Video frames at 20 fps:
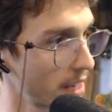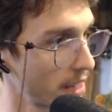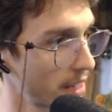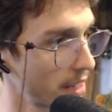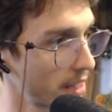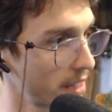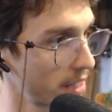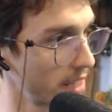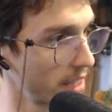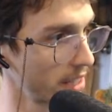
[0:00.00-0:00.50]

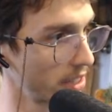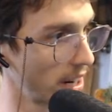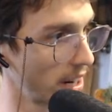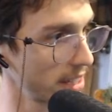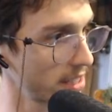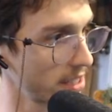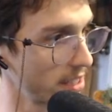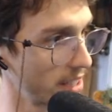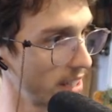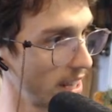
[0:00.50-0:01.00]

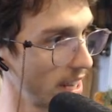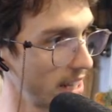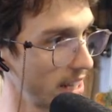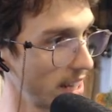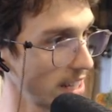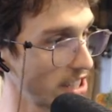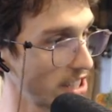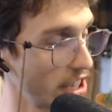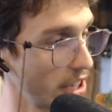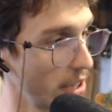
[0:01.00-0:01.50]
Congrats on that.
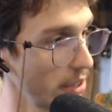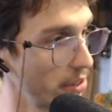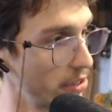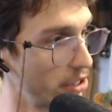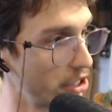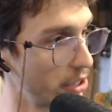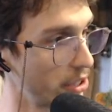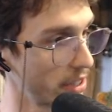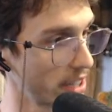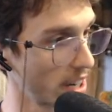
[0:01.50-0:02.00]
That's
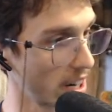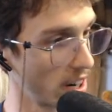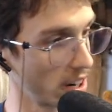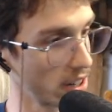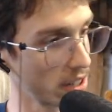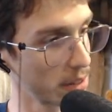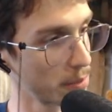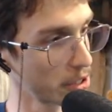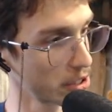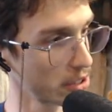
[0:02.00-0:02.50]
huge. Doing a car
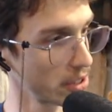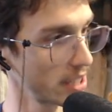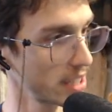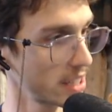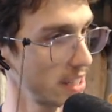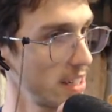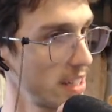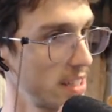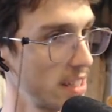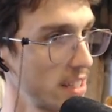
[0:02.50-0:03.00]
commercial like
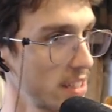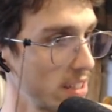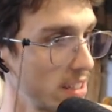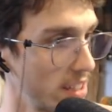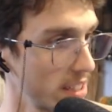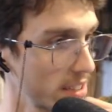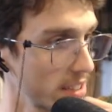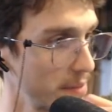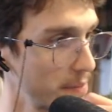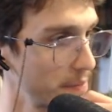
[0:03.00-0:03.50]
that. That's
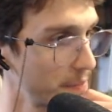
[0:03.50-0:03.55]
awesome.